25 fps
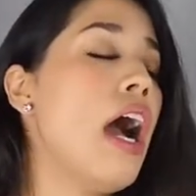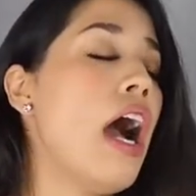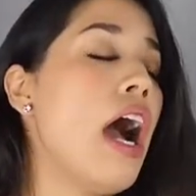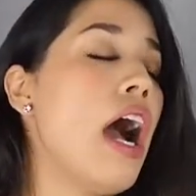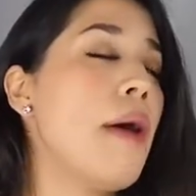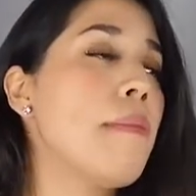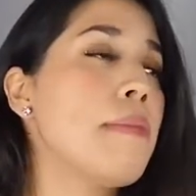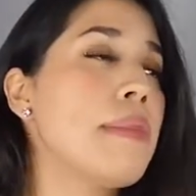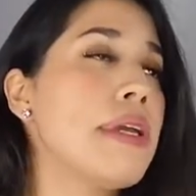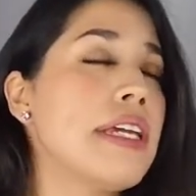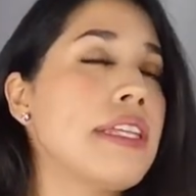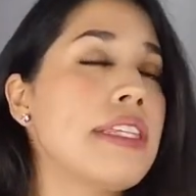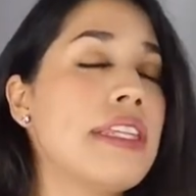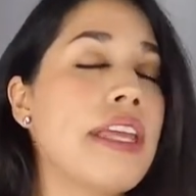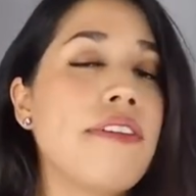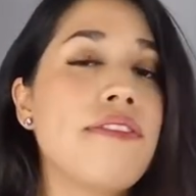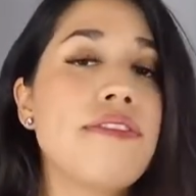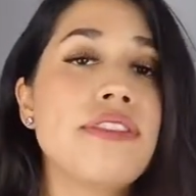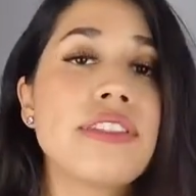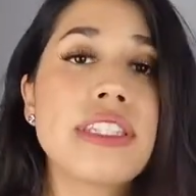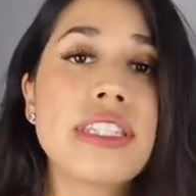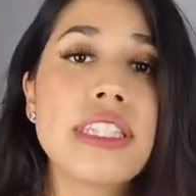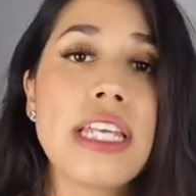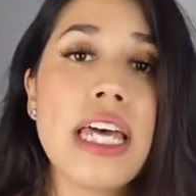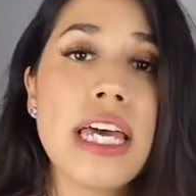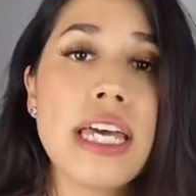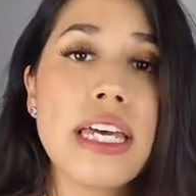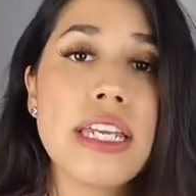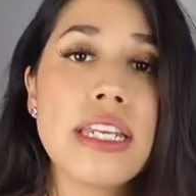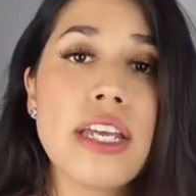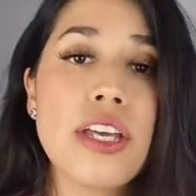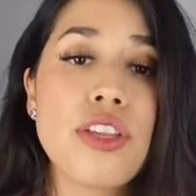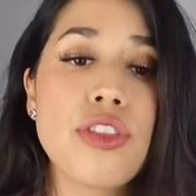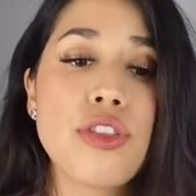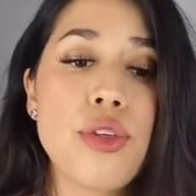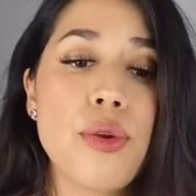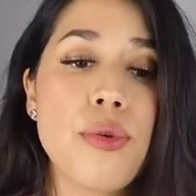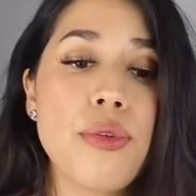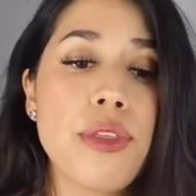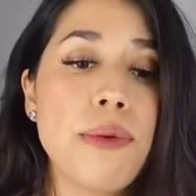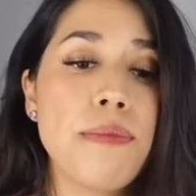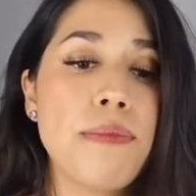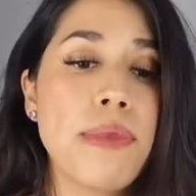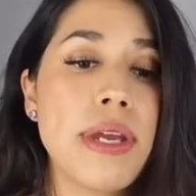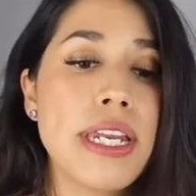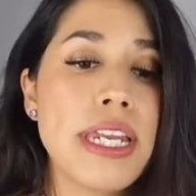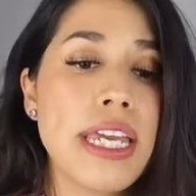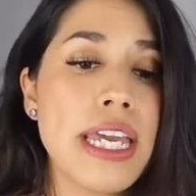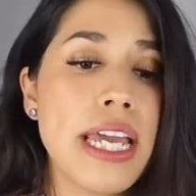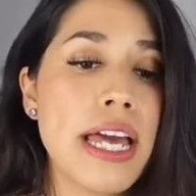I mean, they've said through the
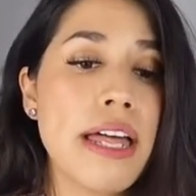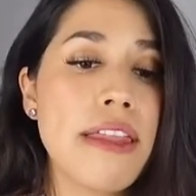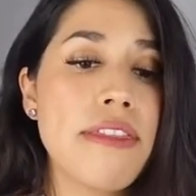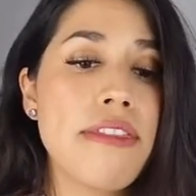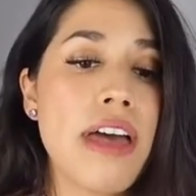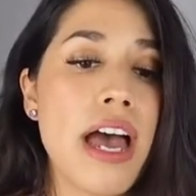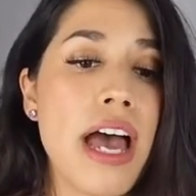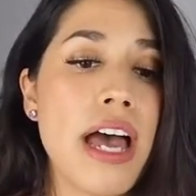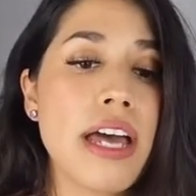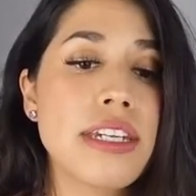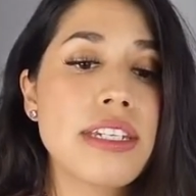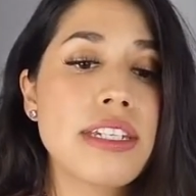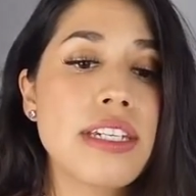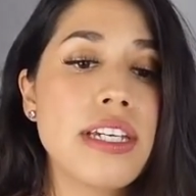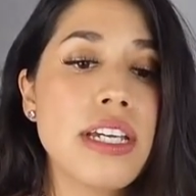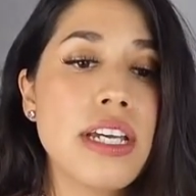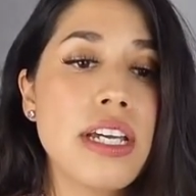media that